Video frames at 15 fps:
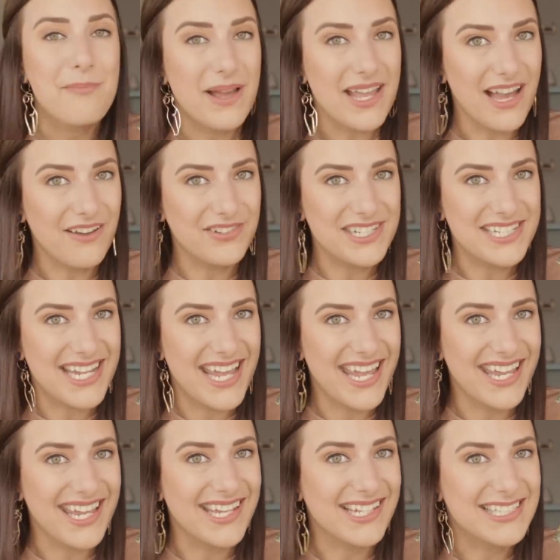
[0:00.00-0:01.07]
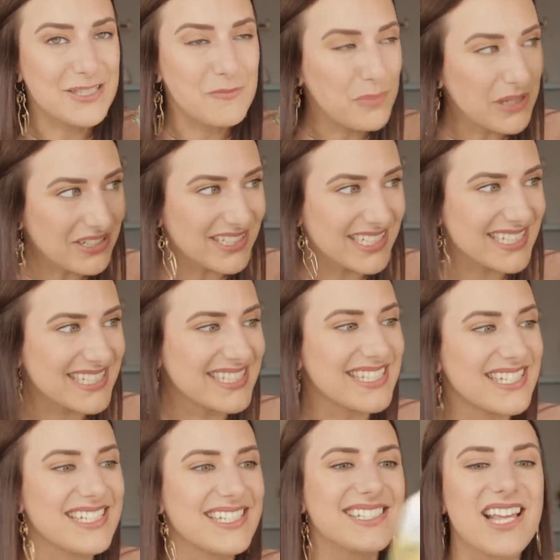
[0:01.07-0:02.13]
My Everyday
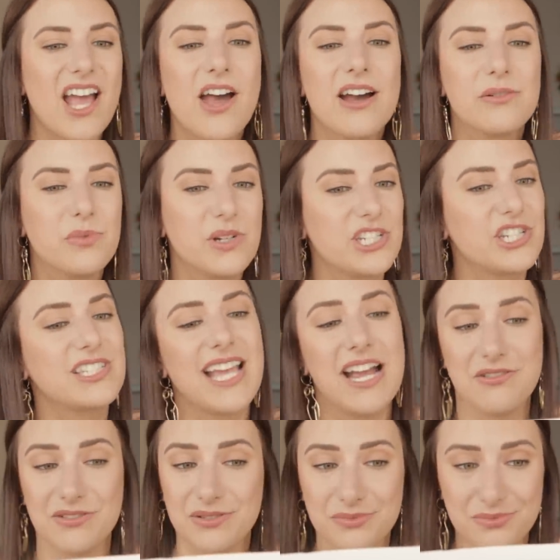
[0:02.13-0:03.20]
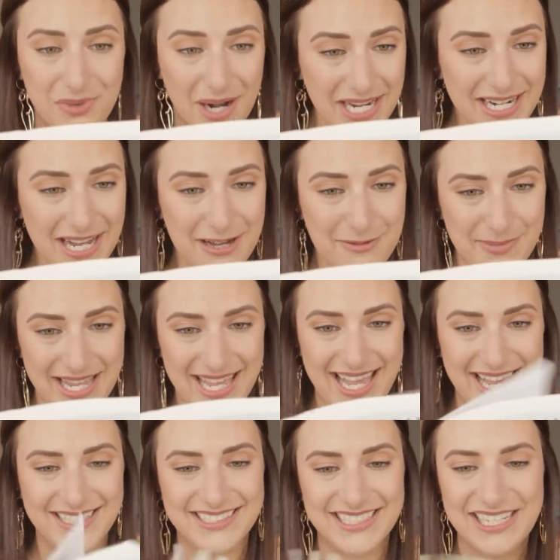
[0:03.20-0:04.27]
Experiences, which sounds right up my
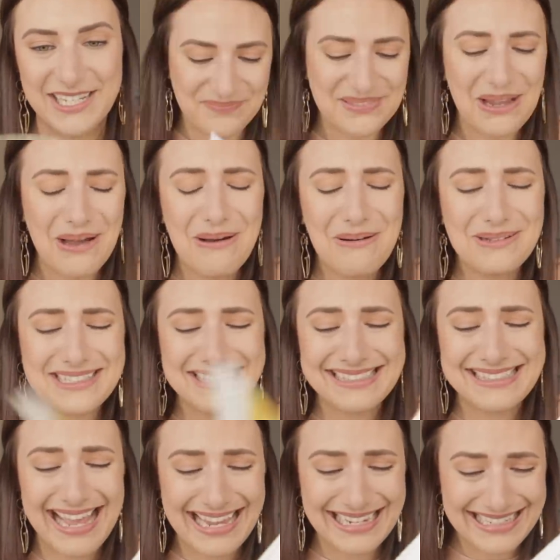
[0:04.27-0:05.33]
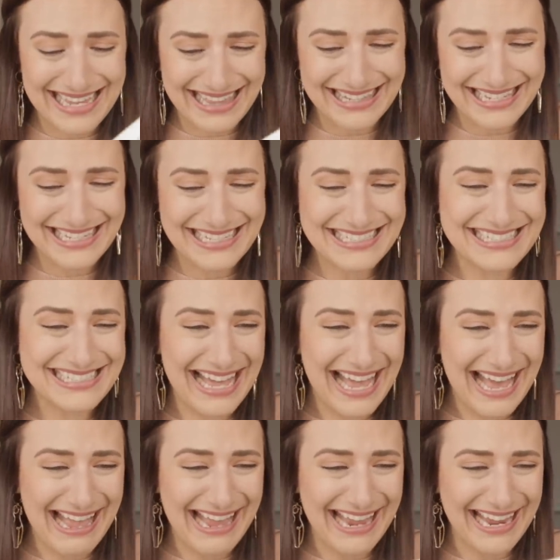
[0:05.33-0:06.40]
alley. Oh, it's signed on the
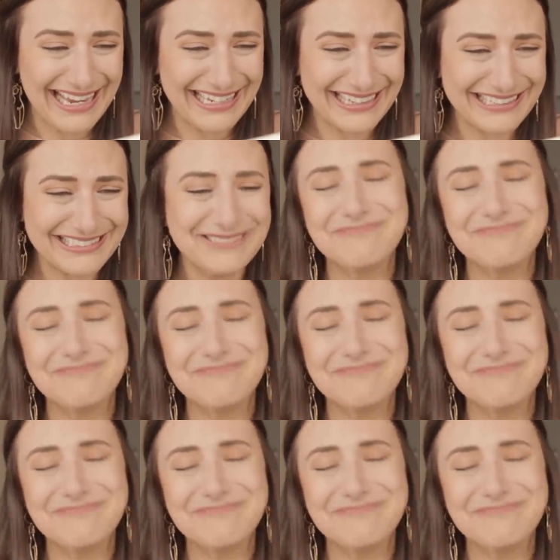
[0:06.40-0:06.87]
inside.